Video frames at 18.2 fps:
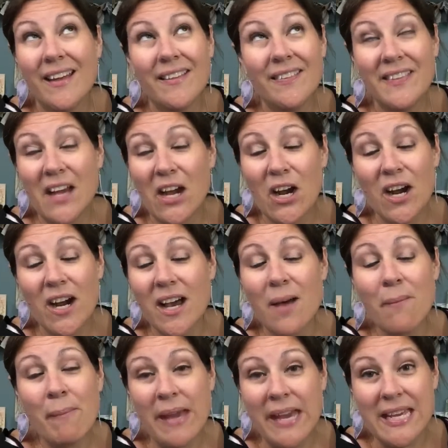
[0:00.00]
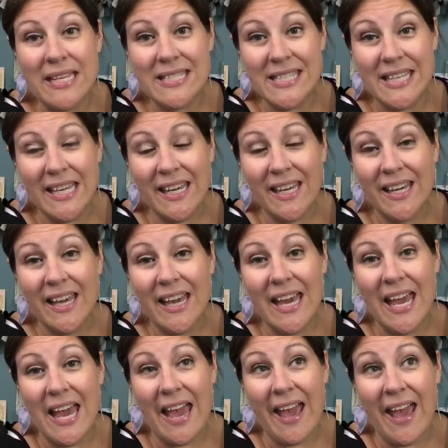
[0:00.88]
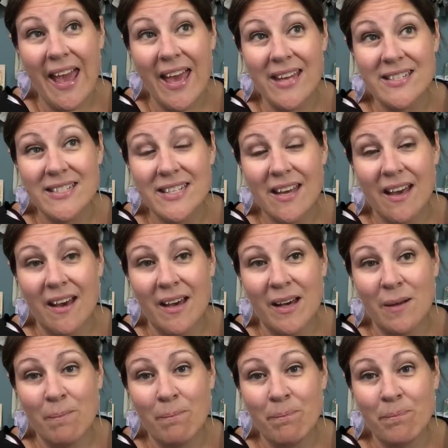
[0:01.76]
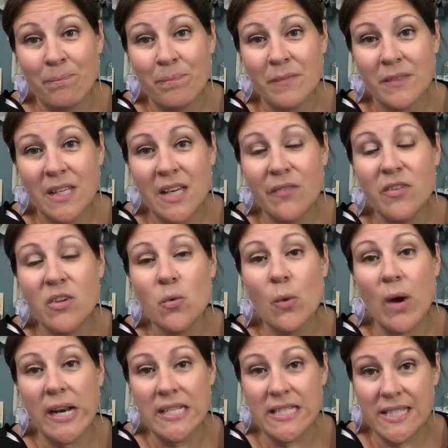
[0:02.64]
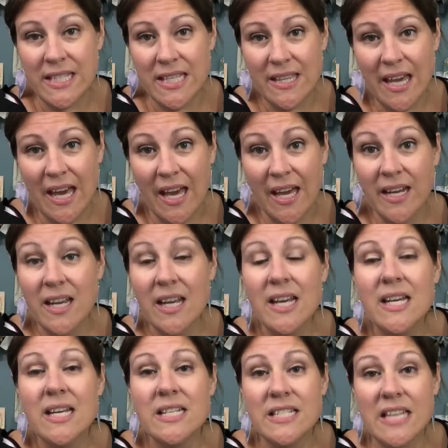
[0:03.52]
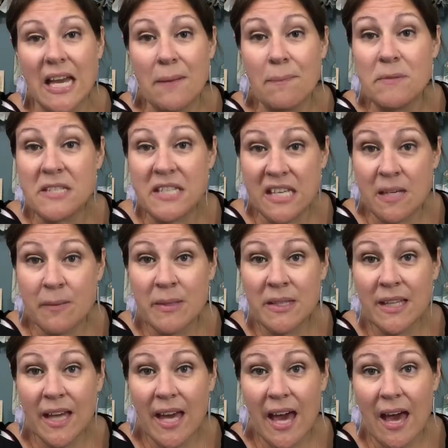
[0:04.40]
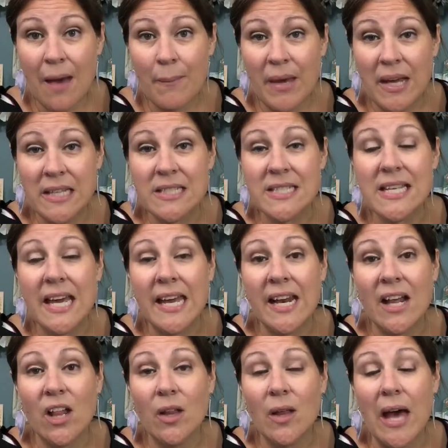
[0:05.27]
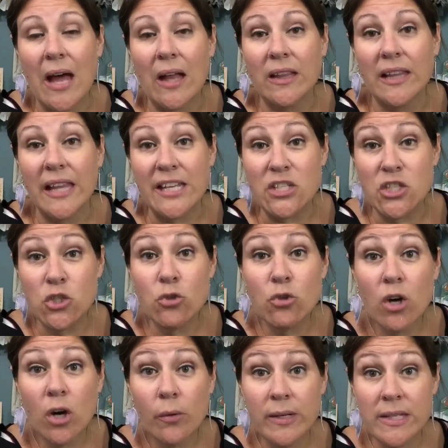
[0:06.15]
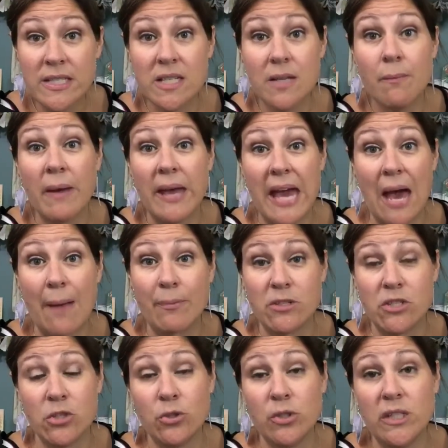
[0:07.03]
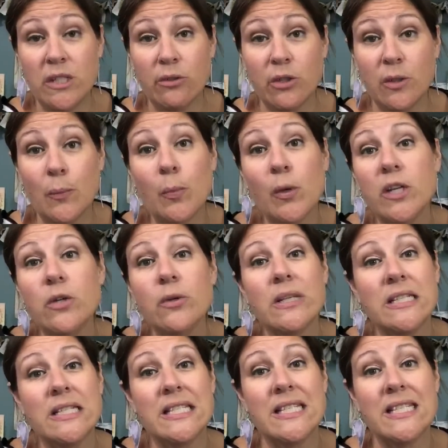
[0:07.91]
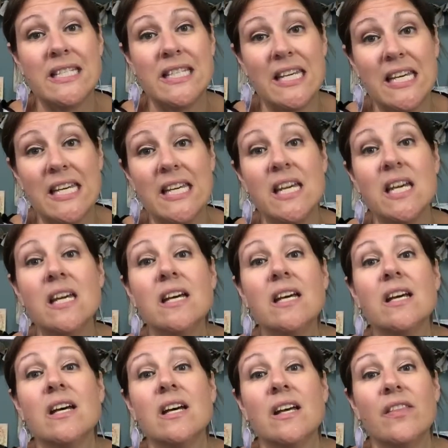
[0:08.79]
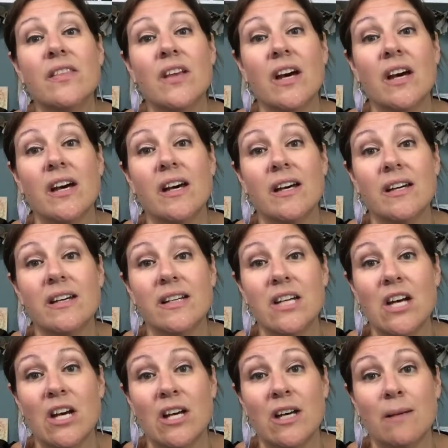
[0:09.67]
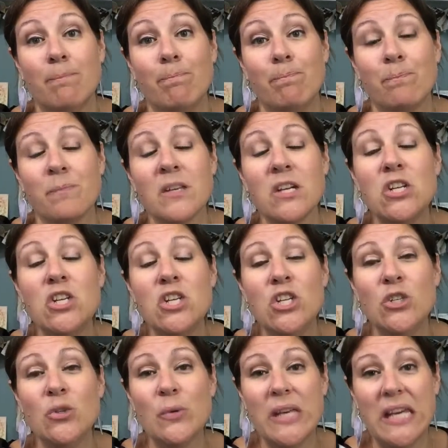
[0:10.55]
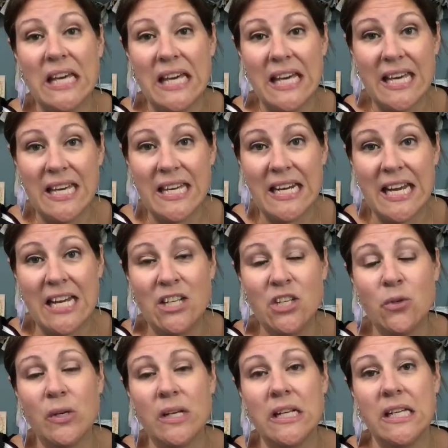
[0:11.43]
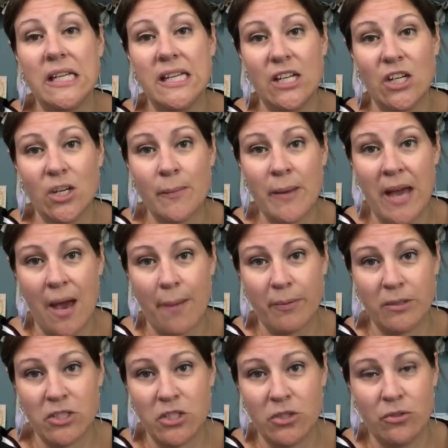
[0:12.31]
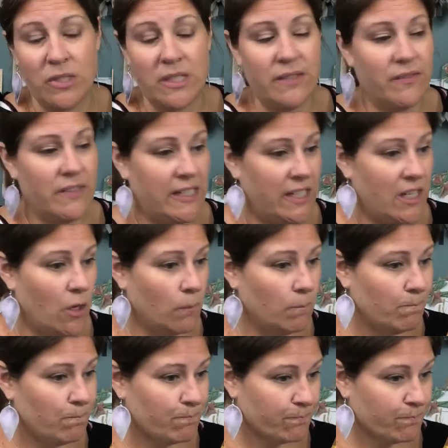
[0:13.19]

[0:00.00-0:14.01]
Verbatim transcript: They're amazing. And um, if you want to see that, type team in the comments and I'll, I'll let you go into my opportunity group where you can see the um, new kit and you can hear my opportunity video.